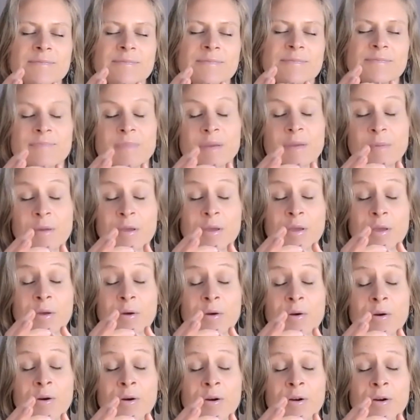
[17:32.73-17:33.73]
maybe
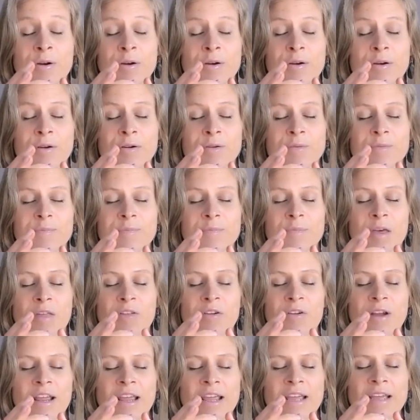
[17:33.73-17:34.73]
your
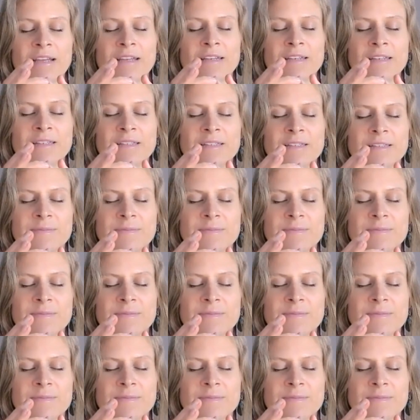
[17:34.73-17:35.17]
other hand,